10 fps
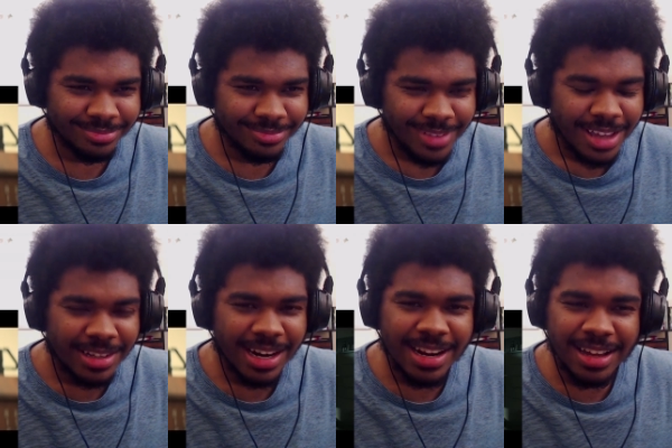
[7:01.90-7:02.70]
Did
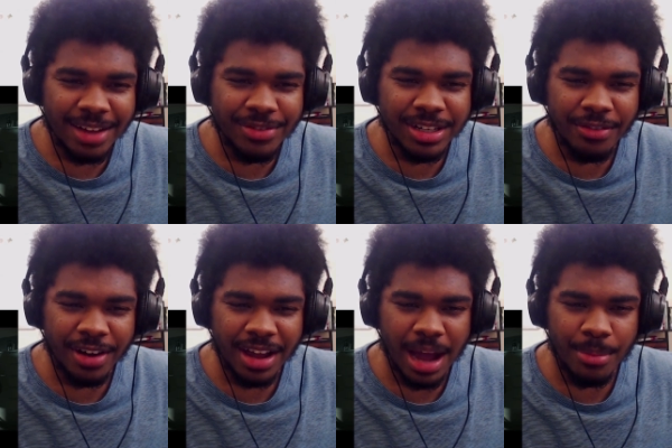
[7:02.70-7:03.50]
they like have a
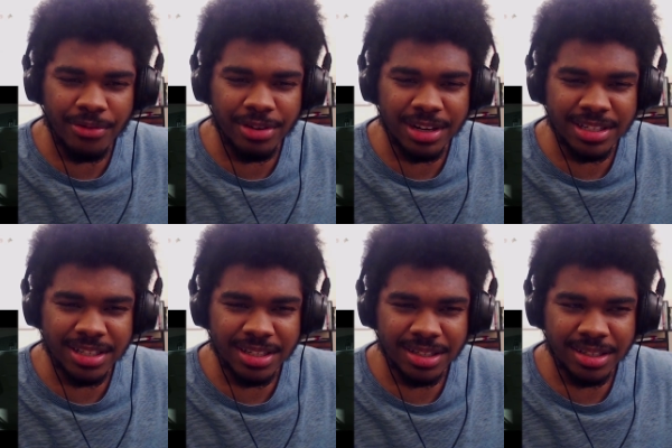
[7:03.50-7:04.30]
different camera for this?
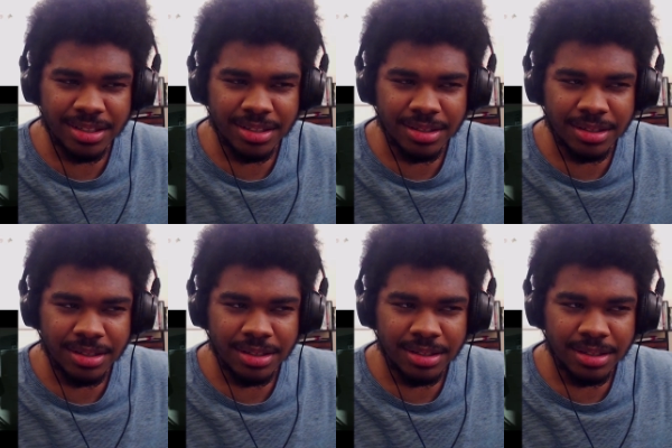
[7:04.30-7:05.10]

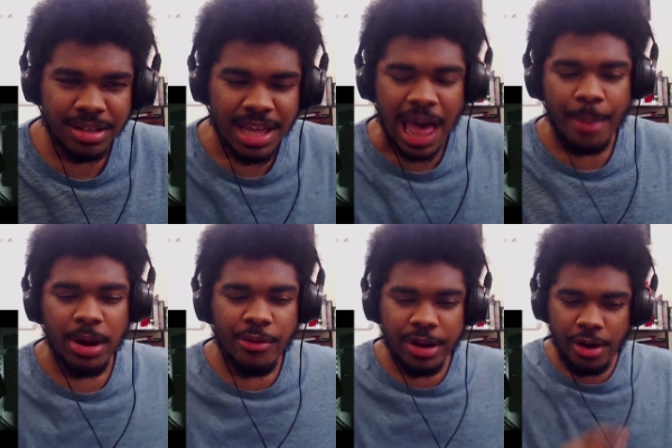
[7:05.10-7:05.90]
I mean, I
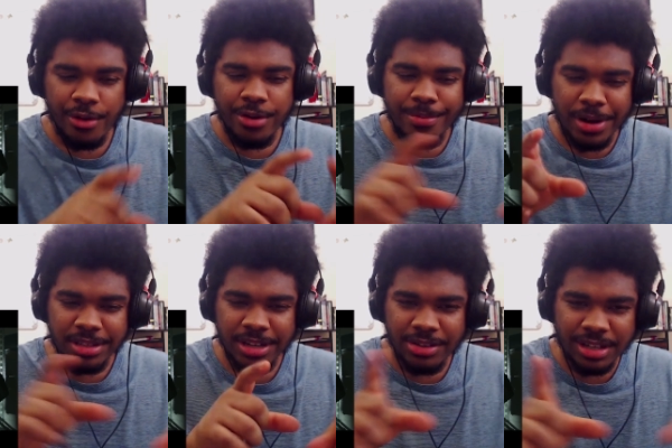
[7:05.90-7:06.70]
already, I already
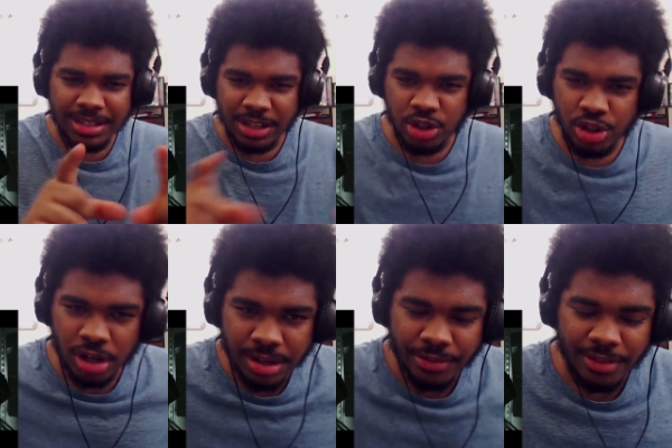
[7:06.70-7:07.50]
pointed out that it's like shot
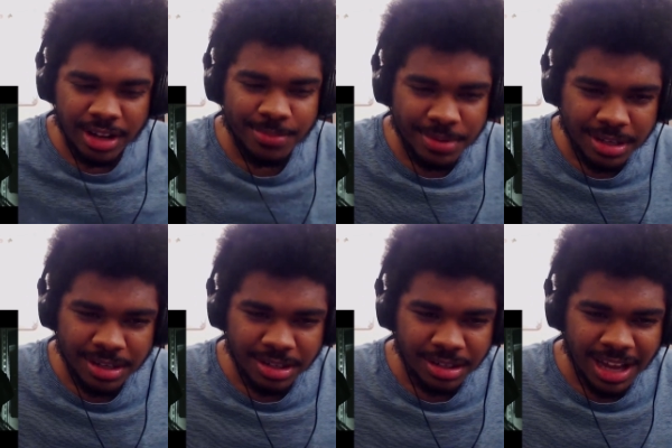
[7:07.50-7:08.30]
differently, but
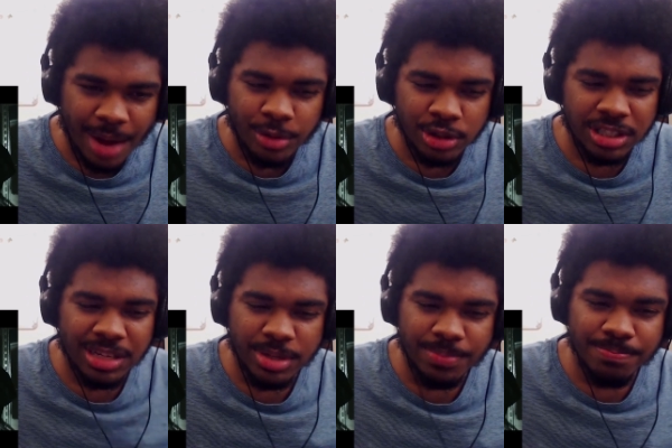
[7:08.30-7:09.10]
the camera just
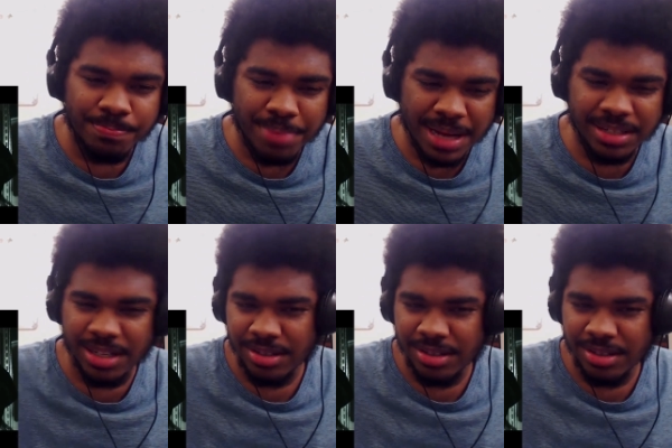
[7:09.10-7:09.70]
seems better.